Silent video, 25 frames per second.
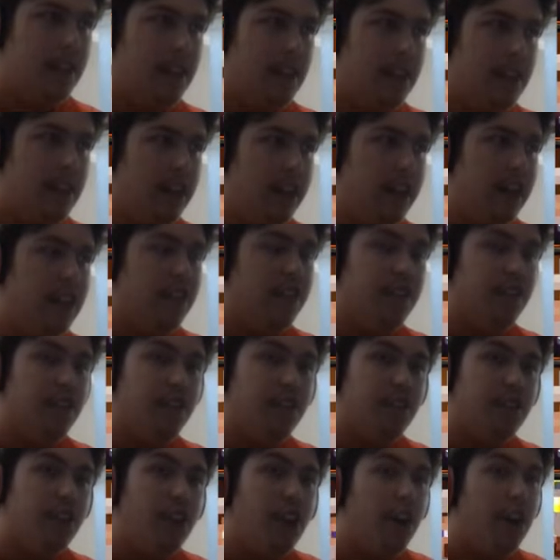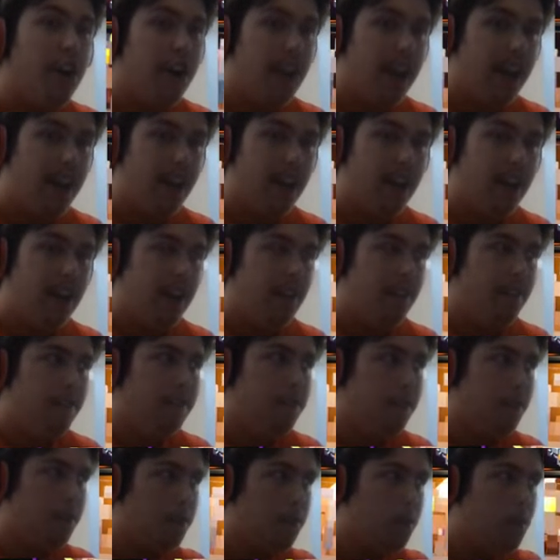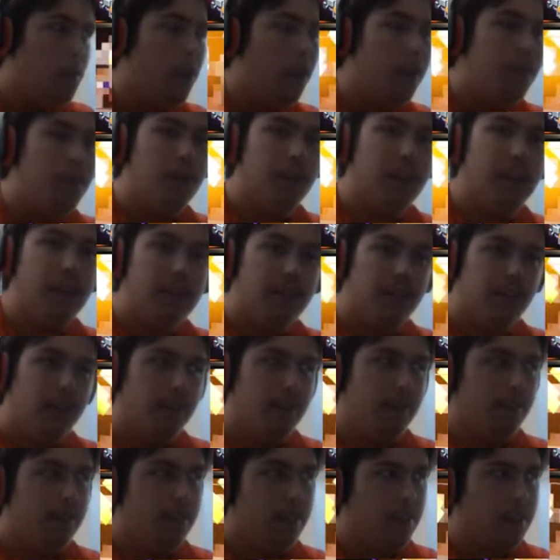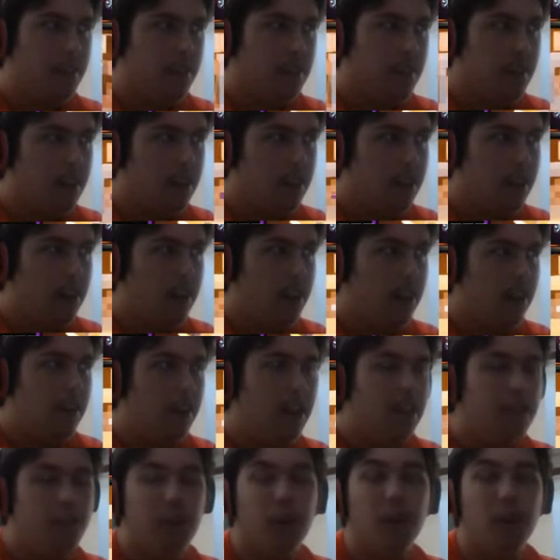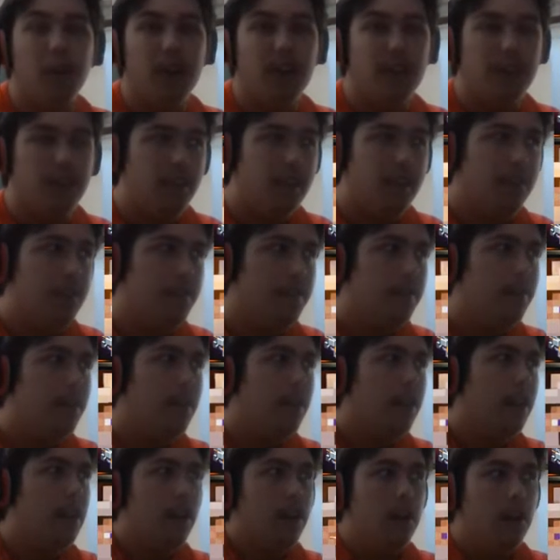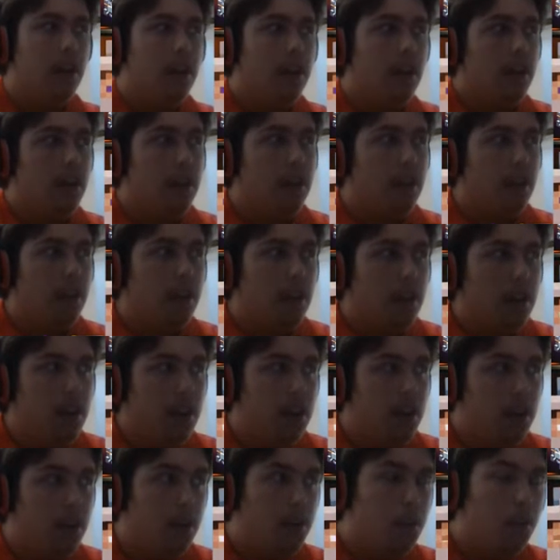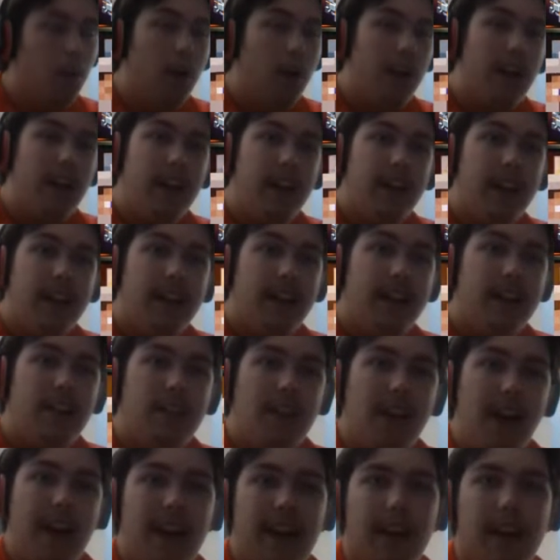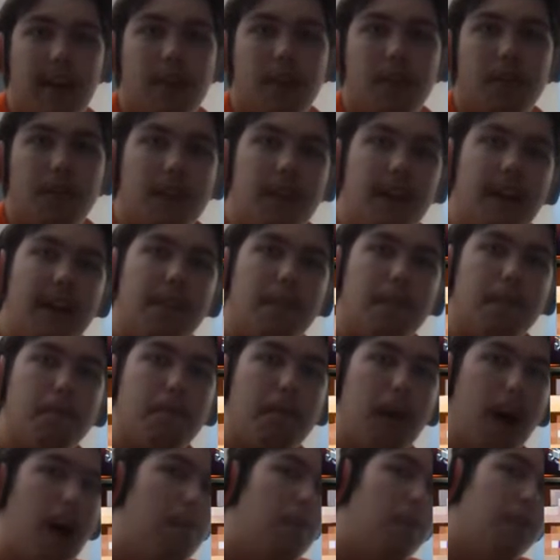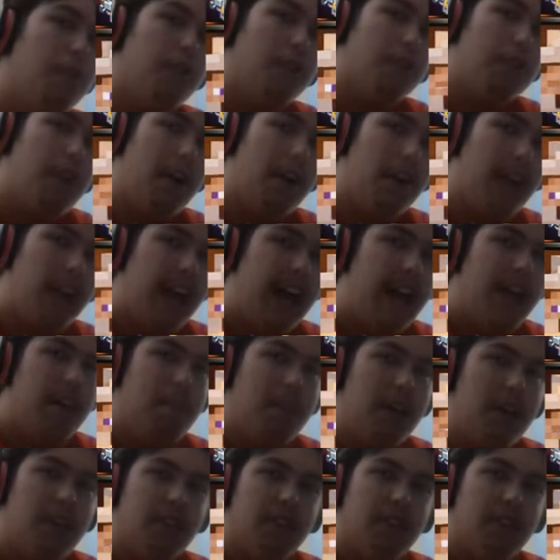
It is good for one reason. 2 reasons. One is that it creates bubbles around enemies,